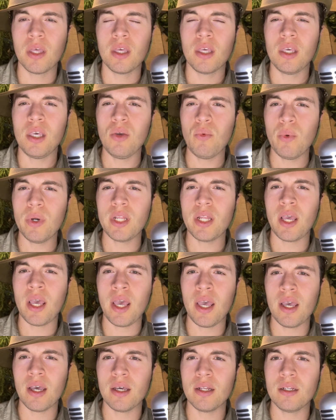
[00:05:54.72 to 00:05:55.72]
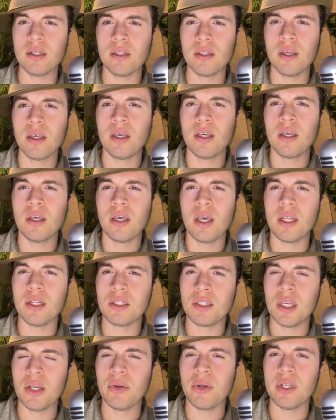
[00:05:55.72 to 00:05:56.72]
He went ahead and
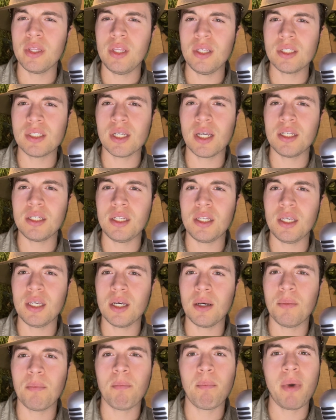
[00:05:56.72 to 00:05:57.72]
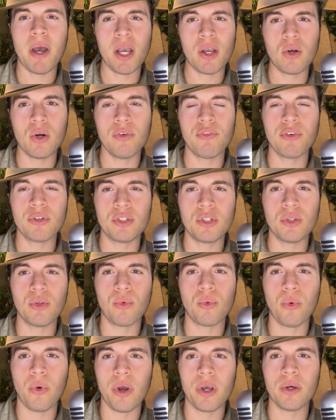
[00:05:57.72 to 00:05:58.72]
carried this idea back over to
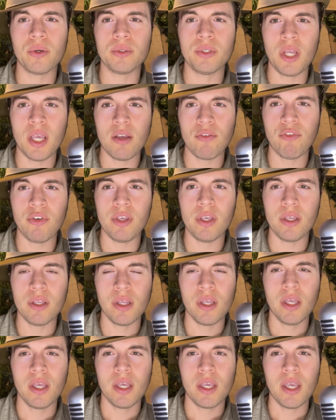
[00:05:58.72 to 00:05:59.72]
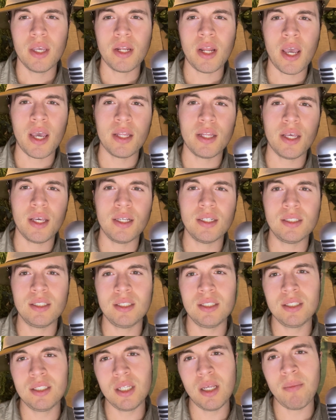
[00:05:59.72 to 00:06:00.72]
the Royal Navy and had a
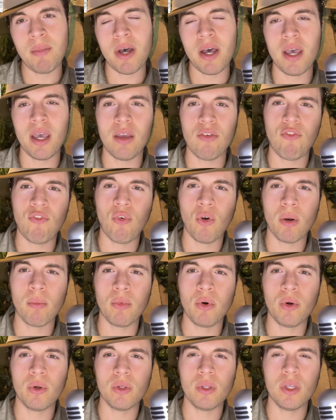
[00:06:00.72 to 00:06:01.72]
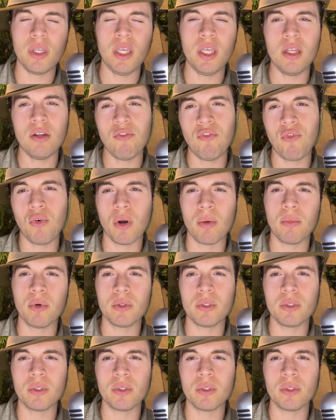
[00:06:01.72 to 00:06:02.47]
semi-formal, informal